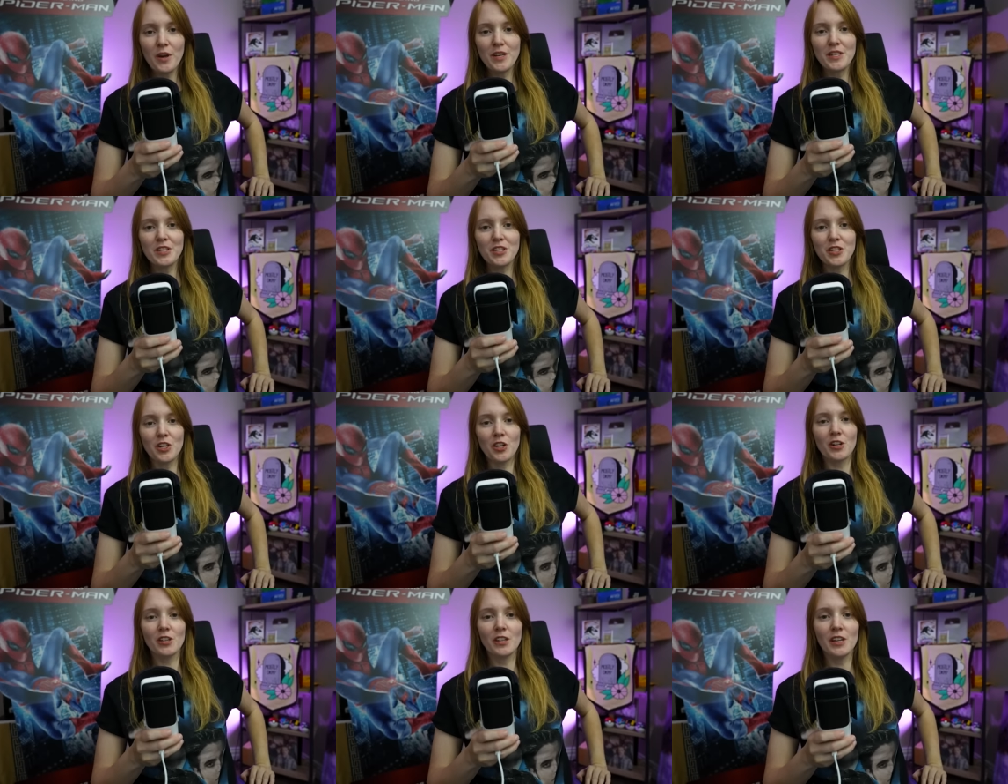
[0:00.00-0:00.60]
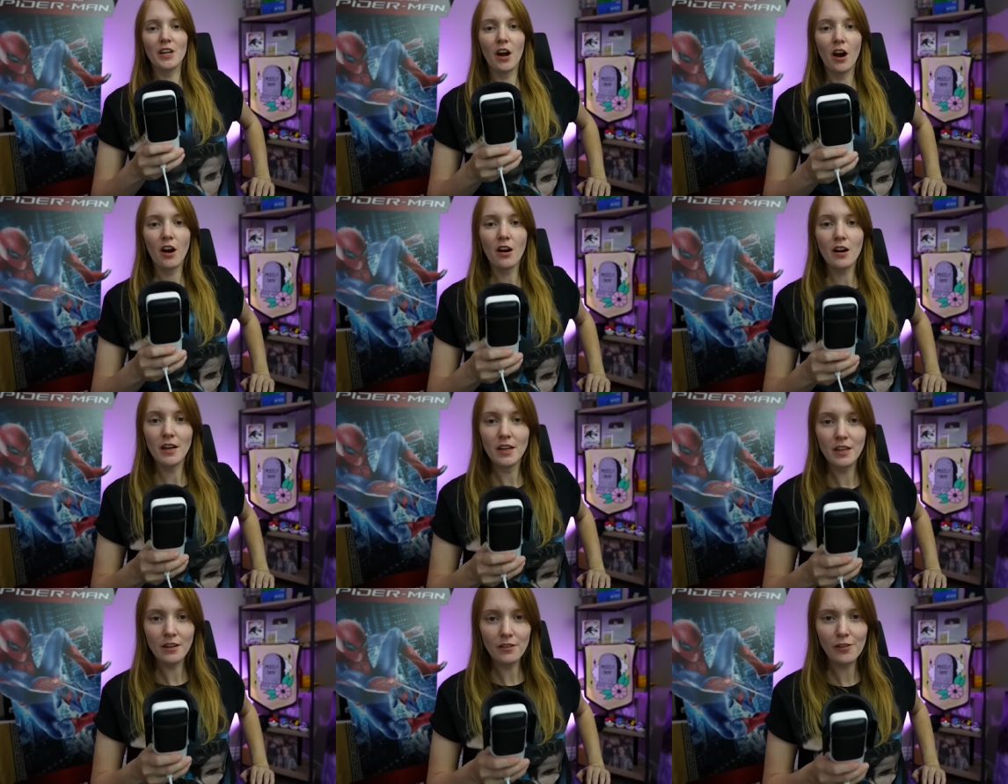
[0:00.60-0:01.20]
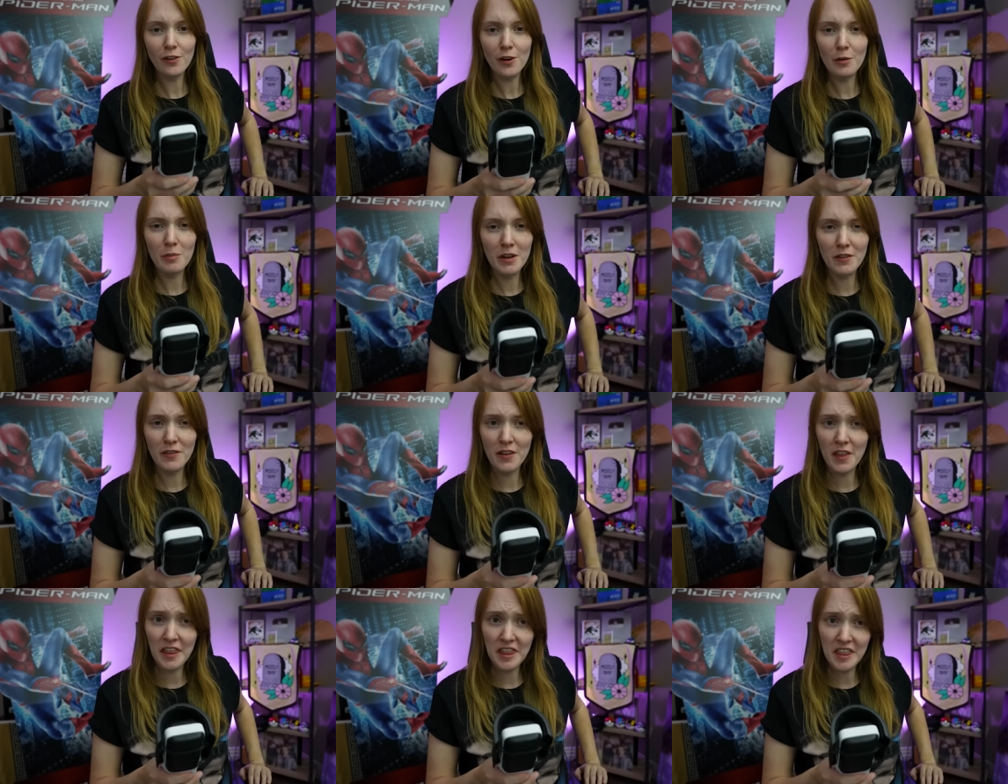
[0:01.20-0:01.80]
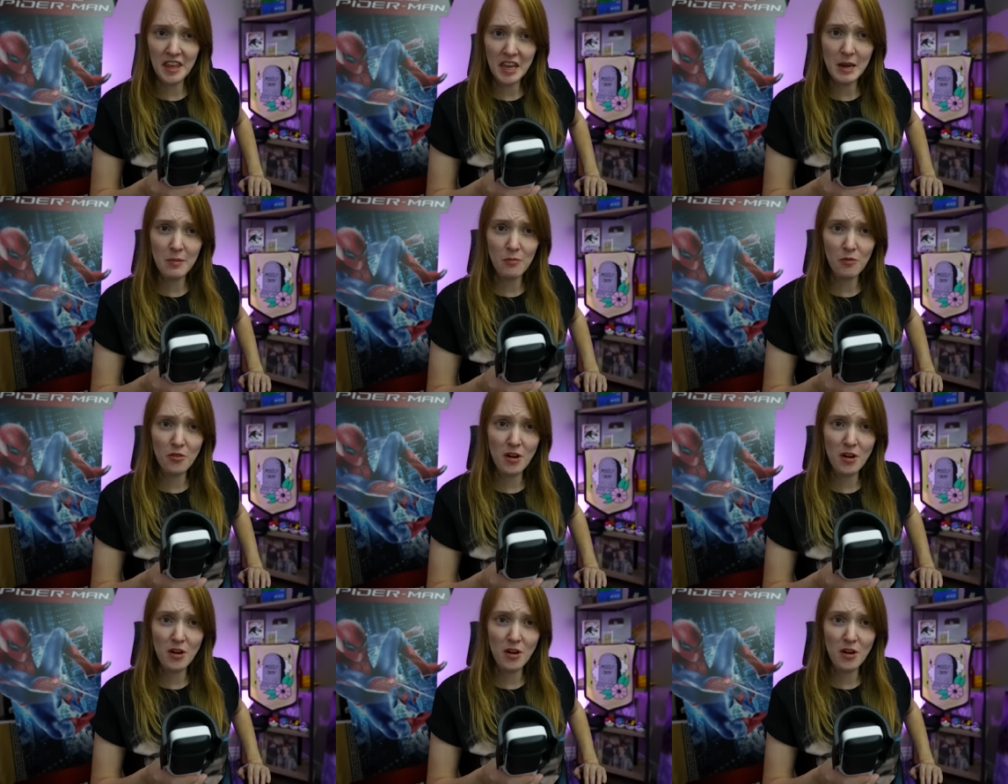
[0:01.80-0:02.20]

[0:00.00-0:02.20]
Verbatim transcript: certainly are in for a bit of a theme